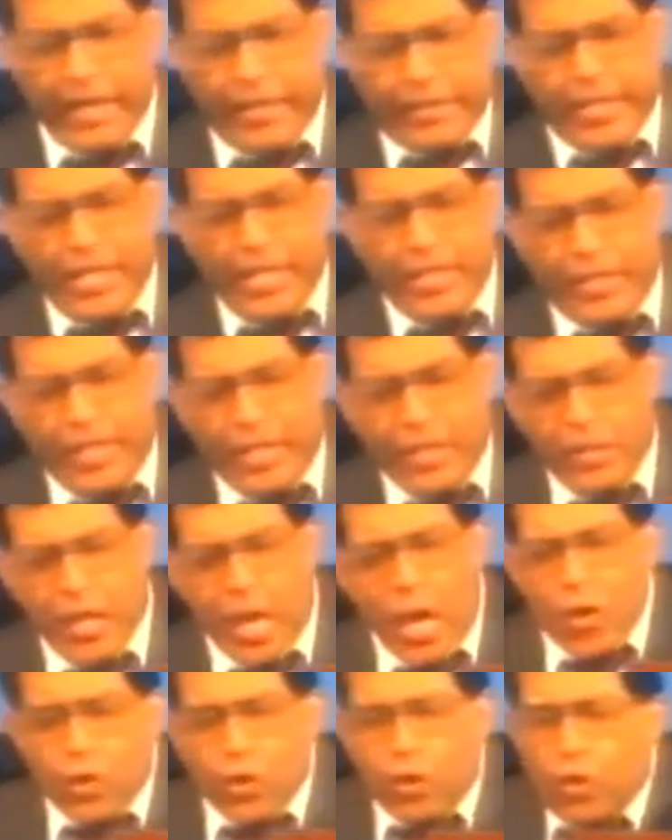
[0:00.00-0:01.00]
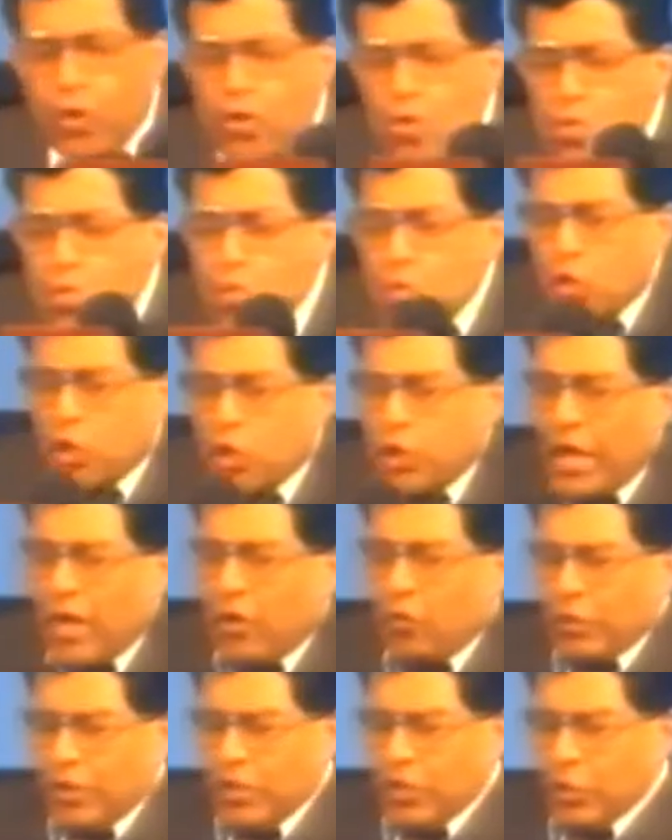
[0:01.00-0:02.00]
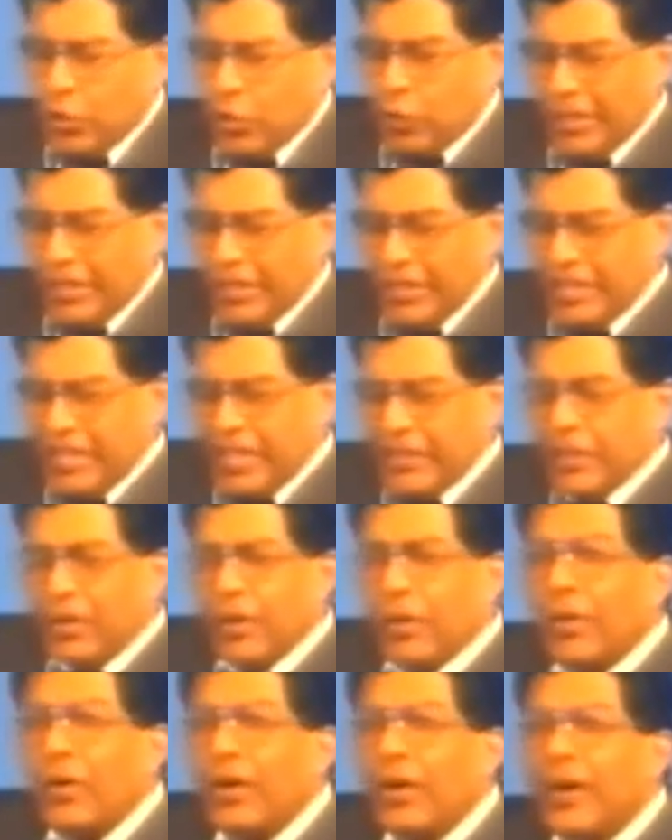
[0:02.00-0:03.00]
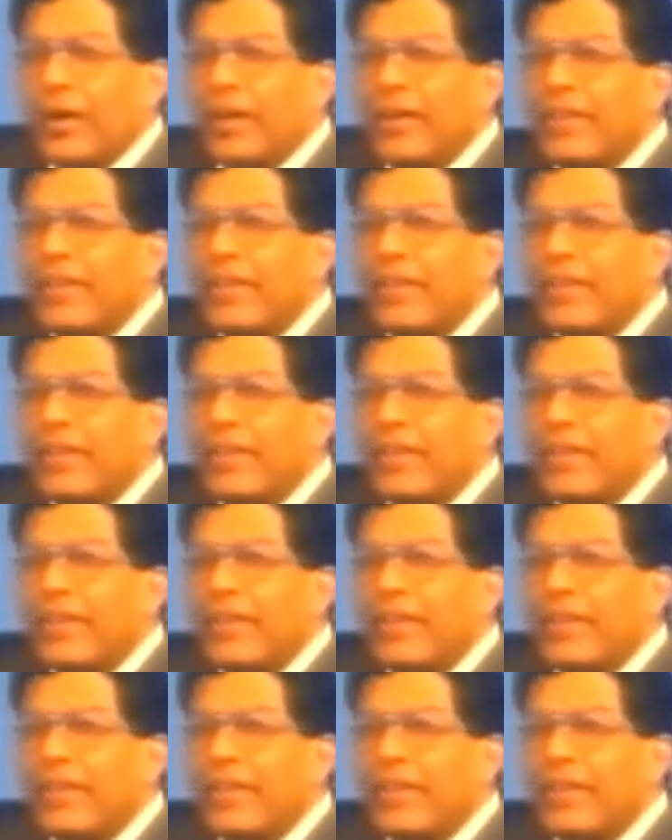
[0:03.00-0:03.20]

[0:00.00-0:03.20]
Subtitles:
It says this, you shall rejoice in the Lord.